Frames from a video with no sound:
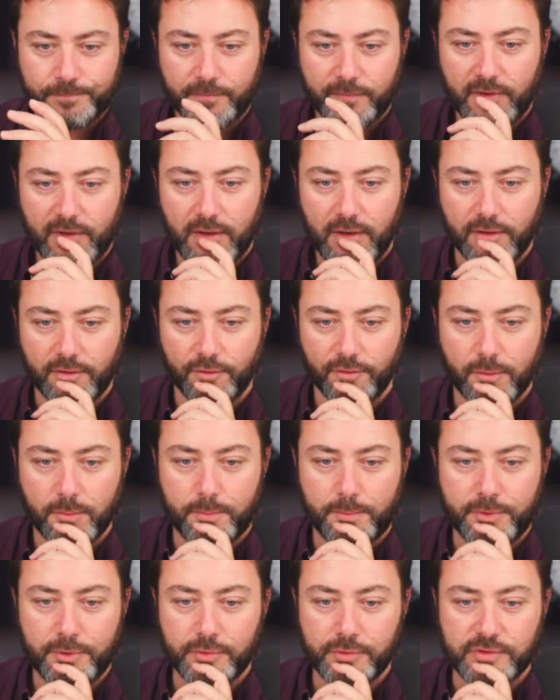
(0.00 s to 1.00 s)
and on the
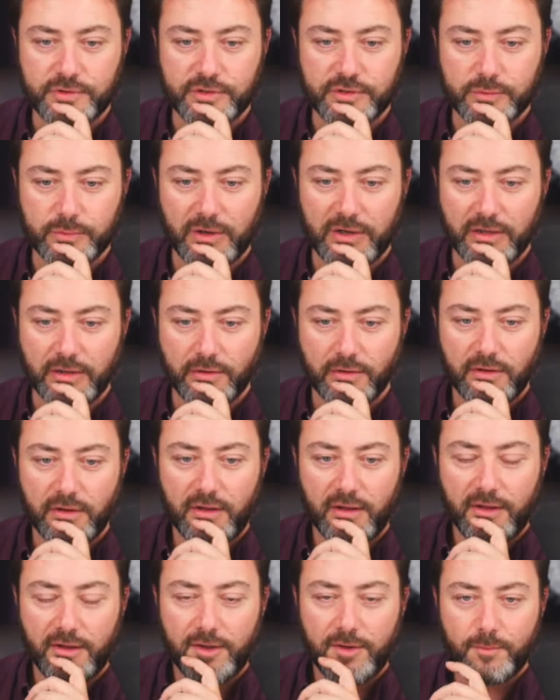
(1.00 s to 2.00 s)
boots as well.
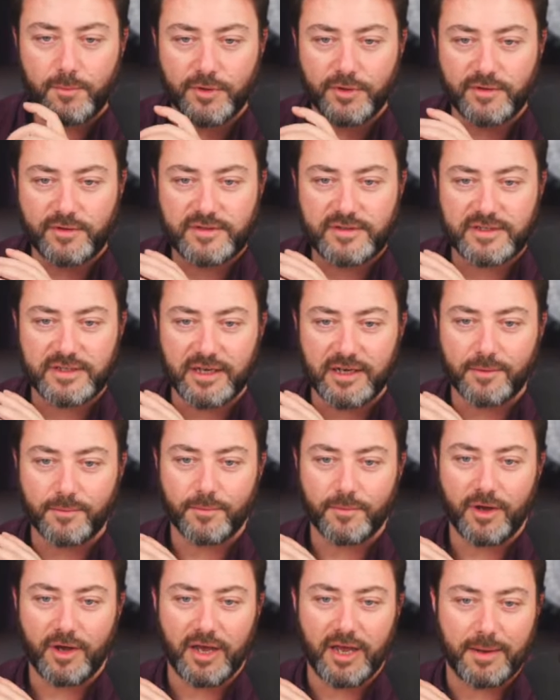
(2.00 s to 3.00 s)
But
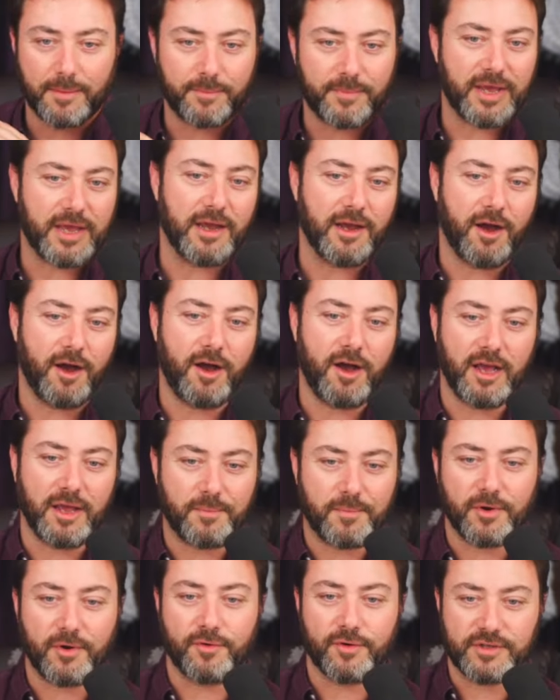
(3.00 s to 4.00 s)
I am being
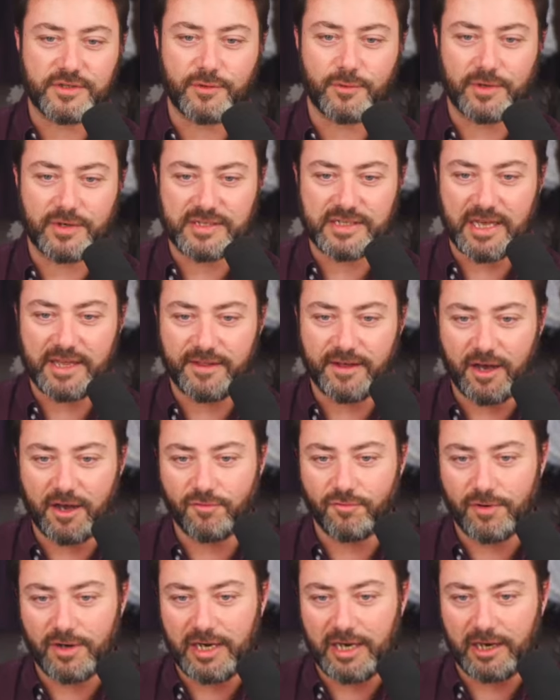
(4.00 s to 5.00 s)
hypercritical when I say that. I
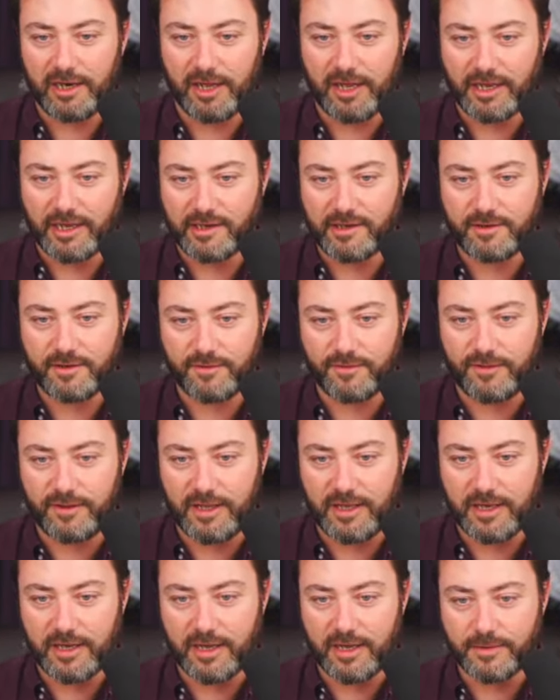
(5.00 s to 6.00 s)
really like
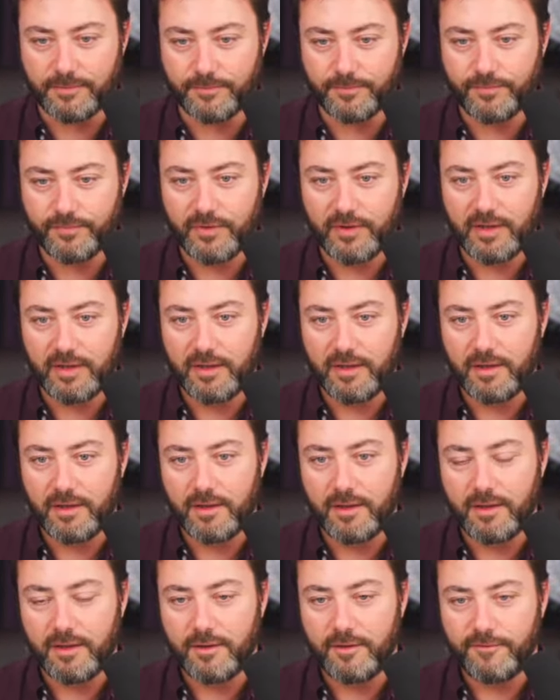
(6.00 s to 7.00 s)
the
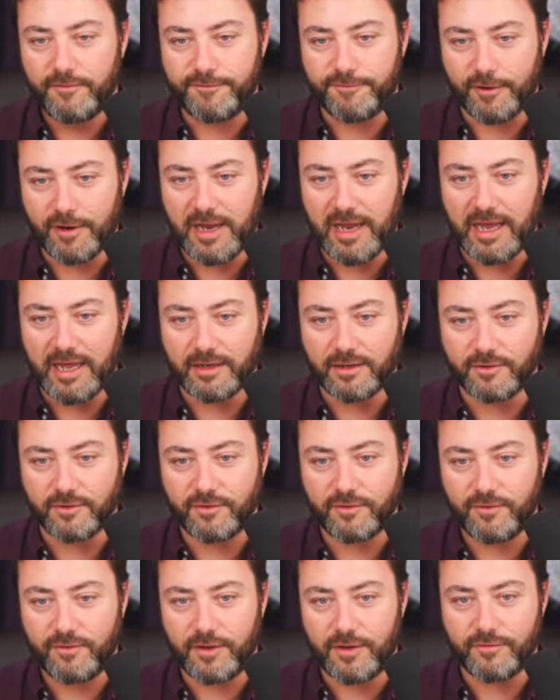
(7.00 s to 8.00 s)
freehand
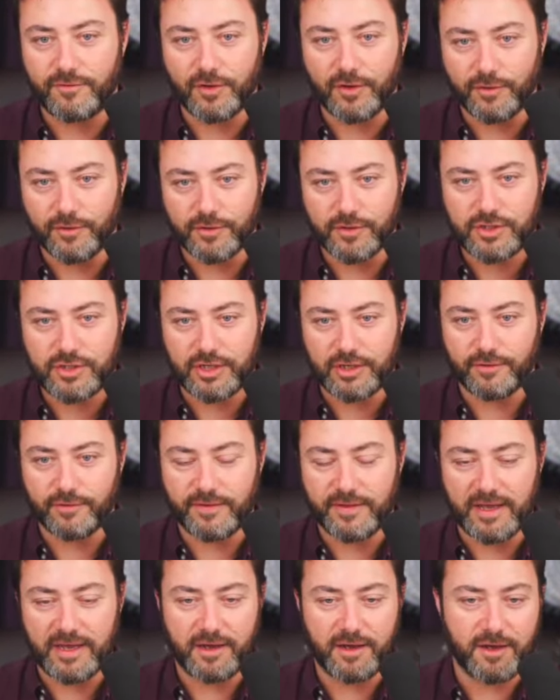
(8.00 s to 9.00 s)
that you've done on the shield
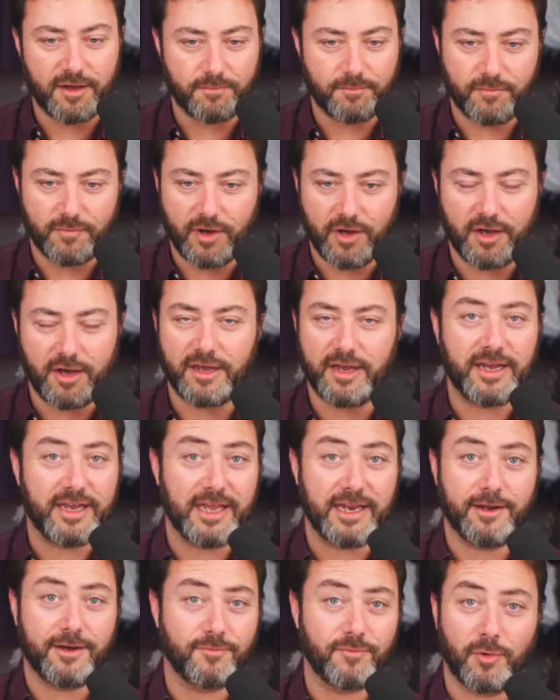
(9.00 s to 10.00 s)
there. I'm
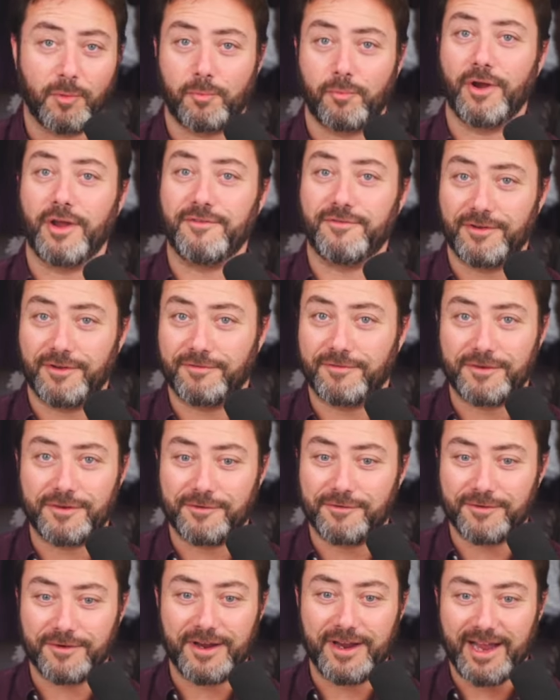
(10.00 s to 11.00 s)
not brave enough to do
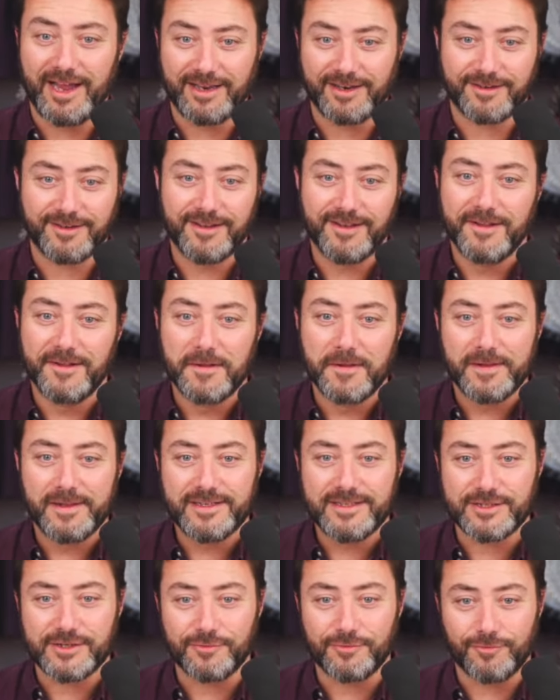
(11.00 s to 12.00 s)
freehand,
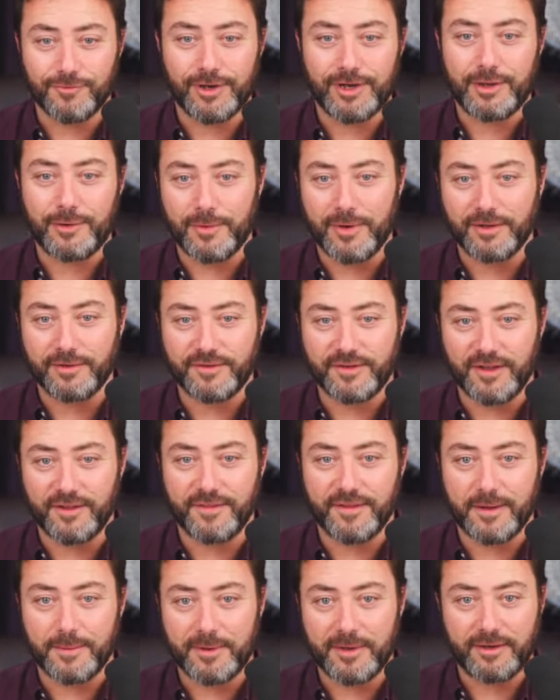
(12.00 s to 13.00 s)
so really well done
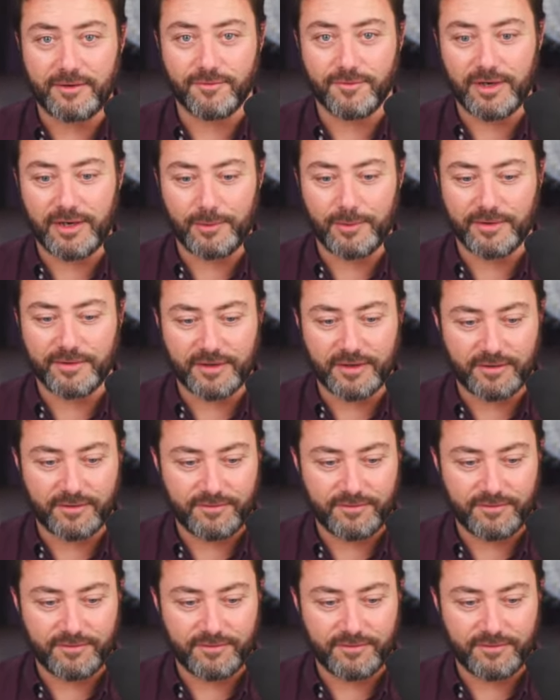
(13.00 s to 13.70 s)
there, mate. Really well done.